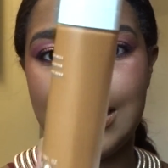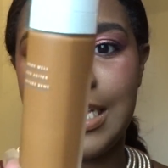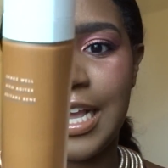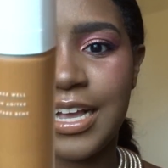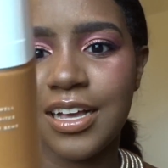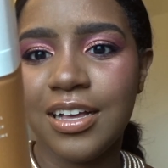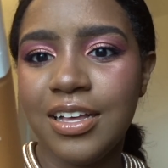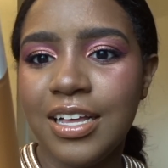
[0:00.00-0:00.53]
It's
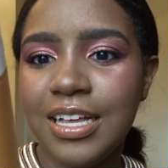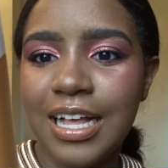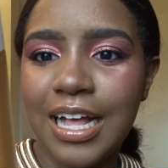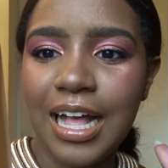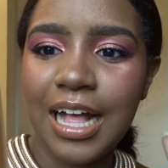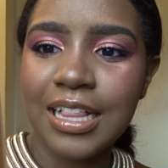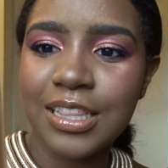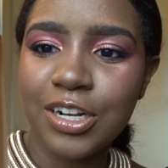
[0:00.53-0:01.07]
like
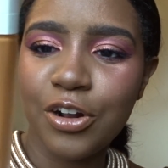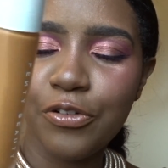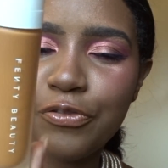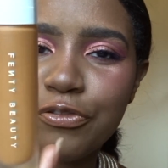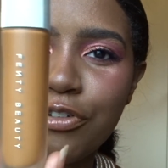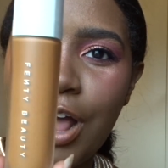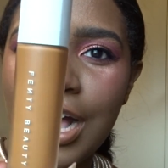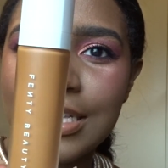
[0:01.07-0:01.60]
a little
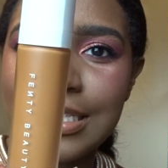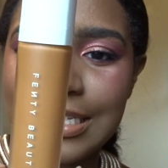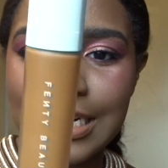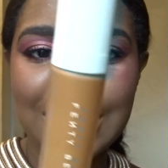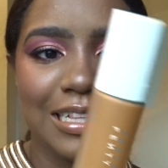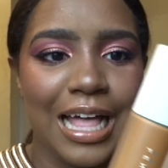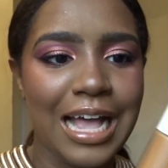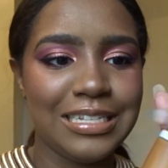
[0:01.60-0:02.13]

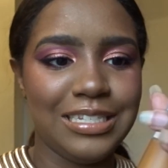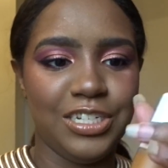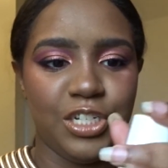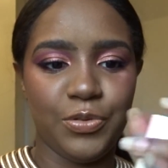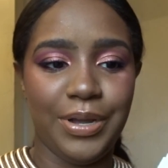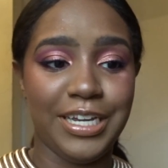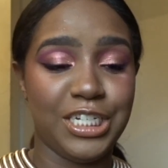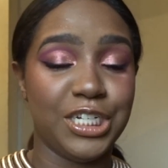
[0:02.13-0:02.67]
frosted glass
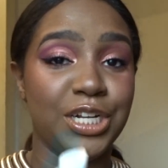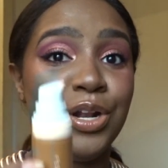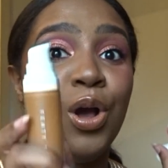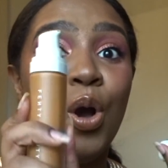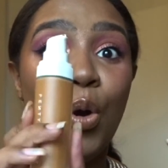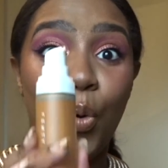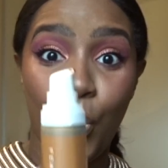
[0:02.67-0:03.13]
situation